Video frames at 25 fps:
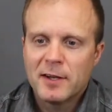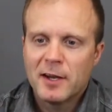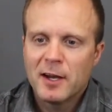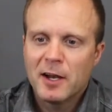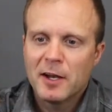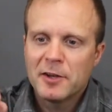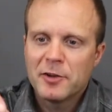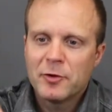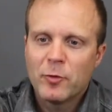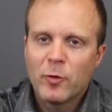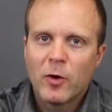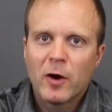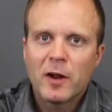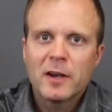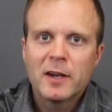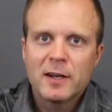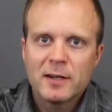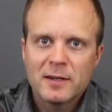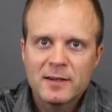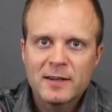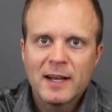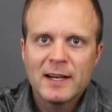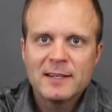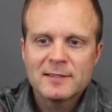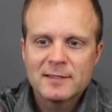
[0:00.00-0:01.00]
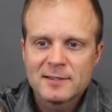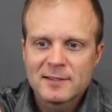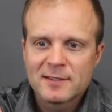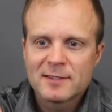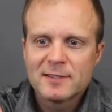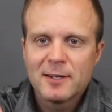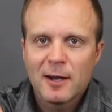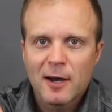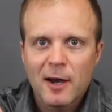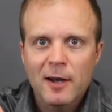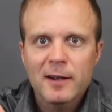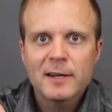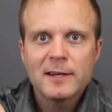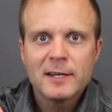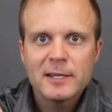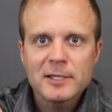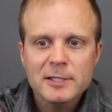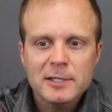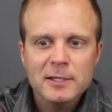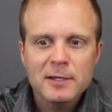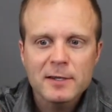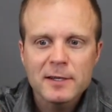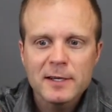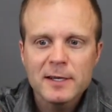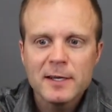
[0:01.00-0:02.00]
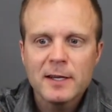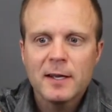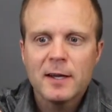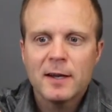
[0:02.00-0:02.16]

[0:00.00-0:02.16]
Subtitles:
You want it nice and snug initially.